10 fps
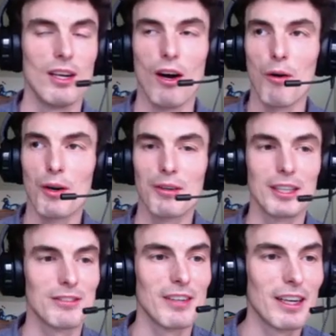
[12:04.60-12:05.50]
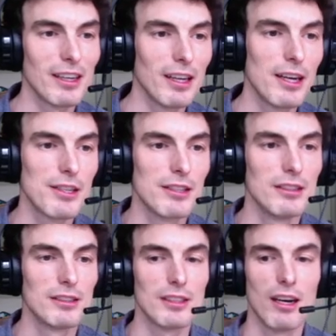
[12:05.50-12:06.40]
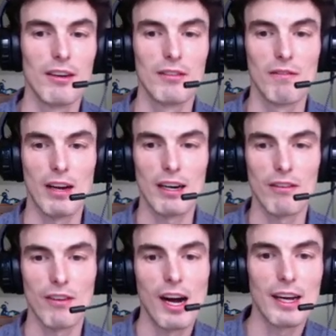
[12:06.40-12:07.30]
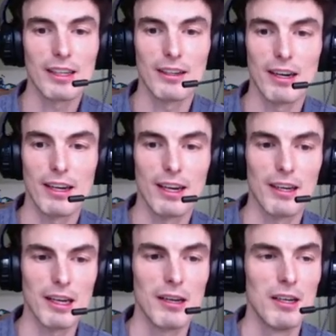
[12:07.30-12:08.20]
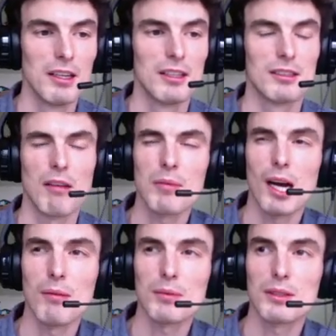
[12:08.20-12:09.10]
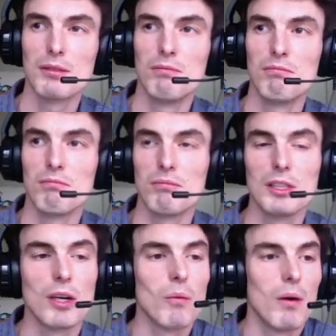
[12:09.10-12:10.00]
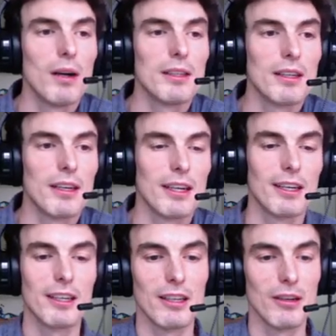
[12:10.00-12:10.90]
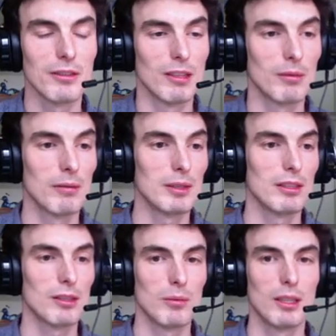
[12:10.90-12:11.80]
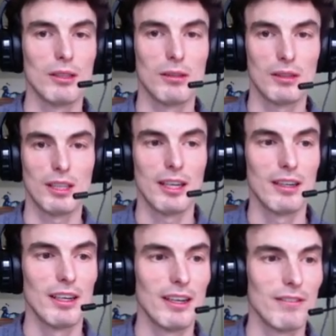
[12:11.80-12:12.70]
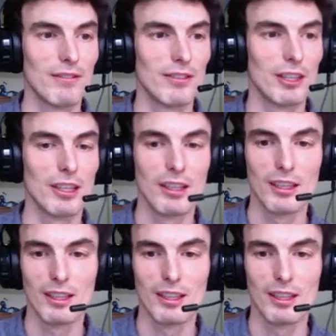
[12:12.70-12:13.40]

onerous regulations of verifying your identity. Sometimes you don't want your identity known. Sometimes you just want to use the internet for